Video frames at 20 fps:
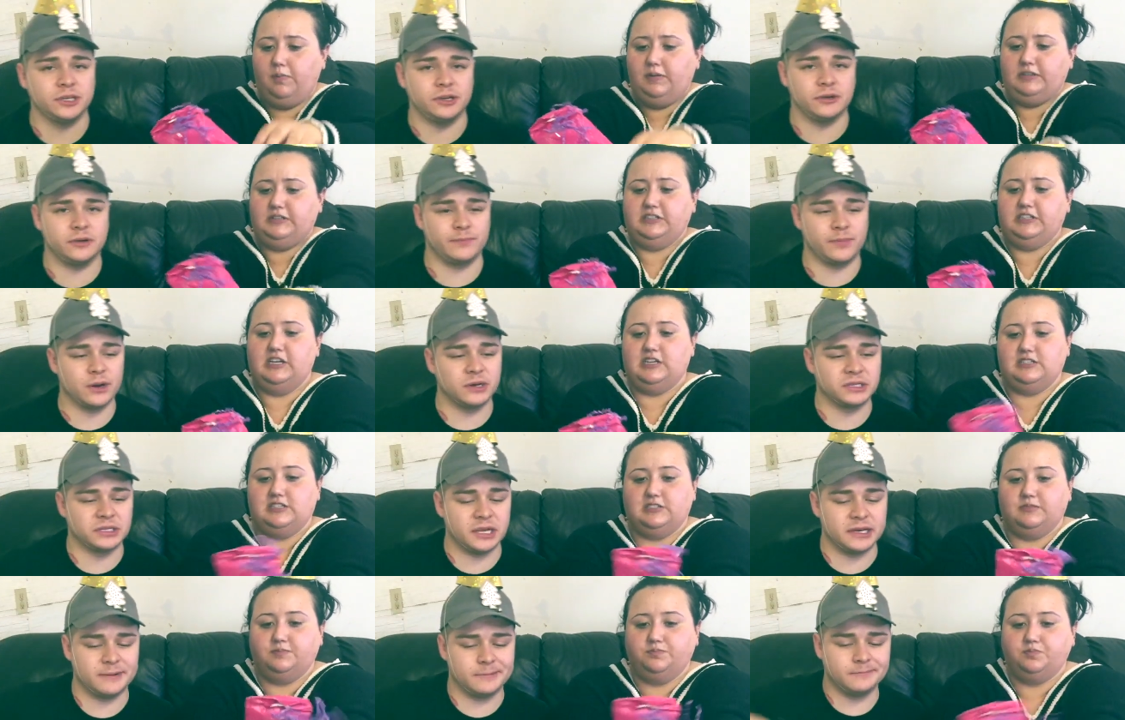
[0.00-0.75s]
Speaker 1: to you in
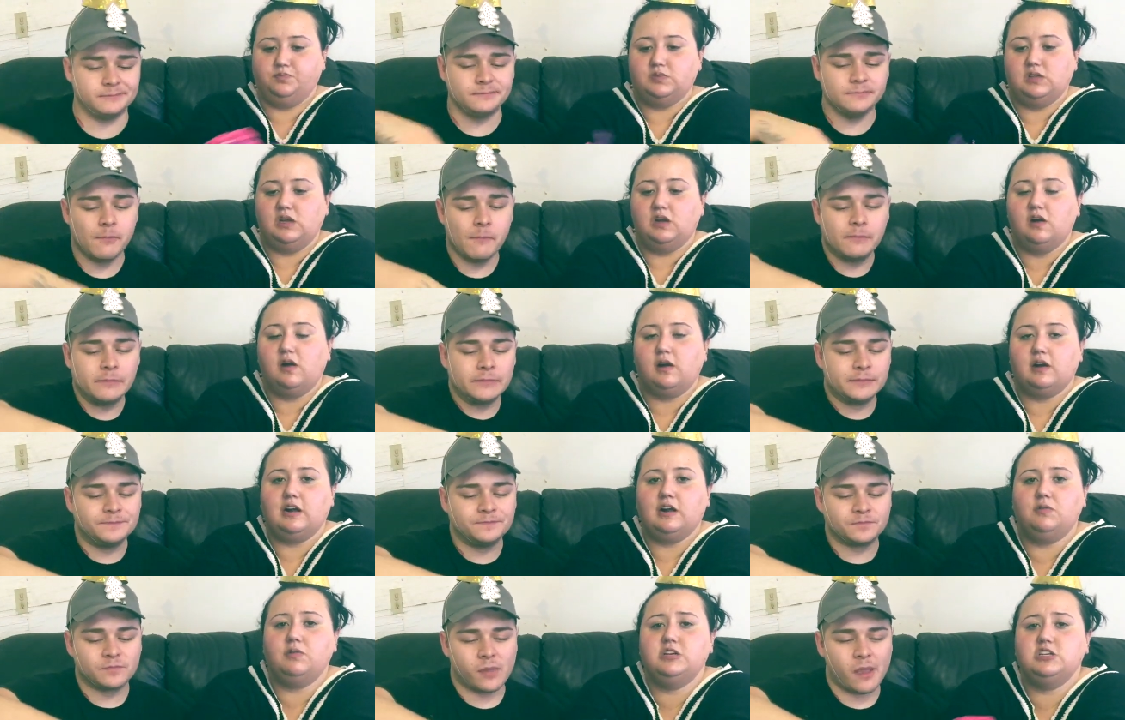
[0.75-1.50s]
person.
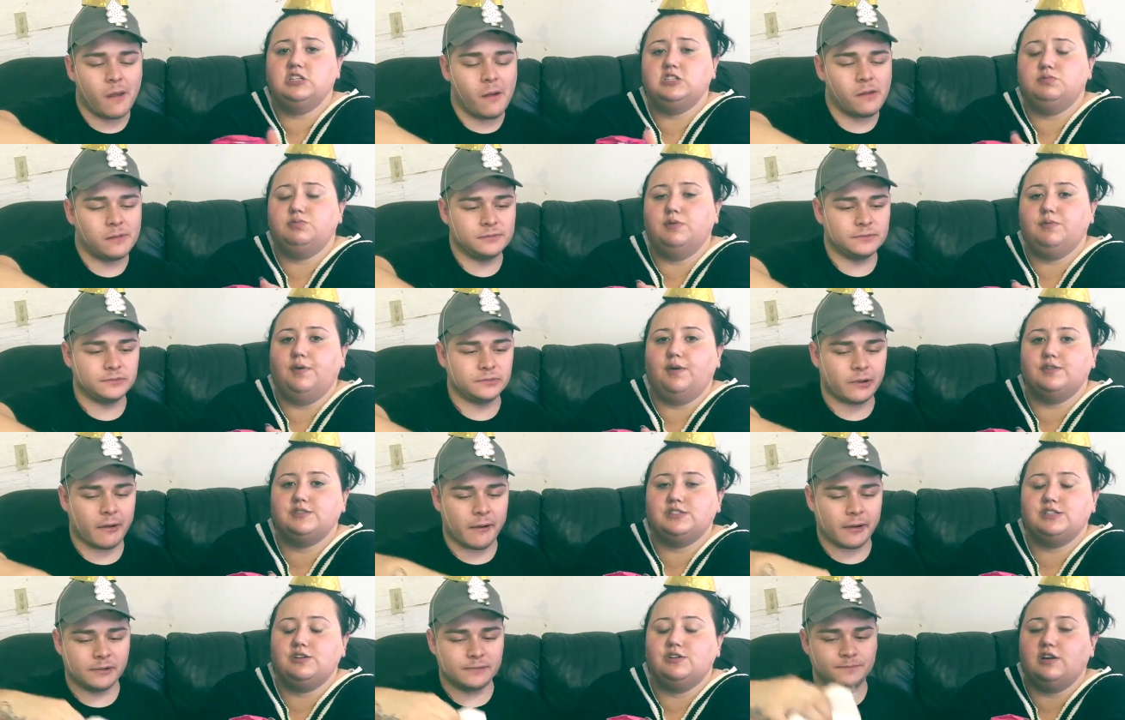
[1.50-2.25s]
Can we just
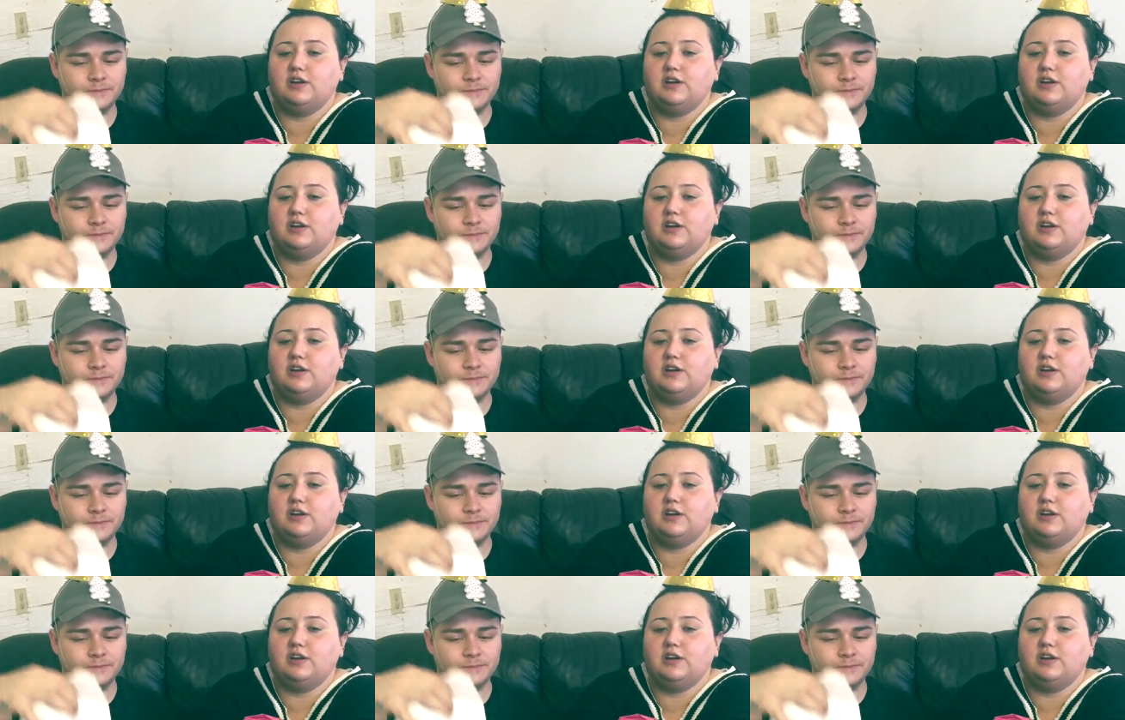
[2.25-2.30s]
propose to you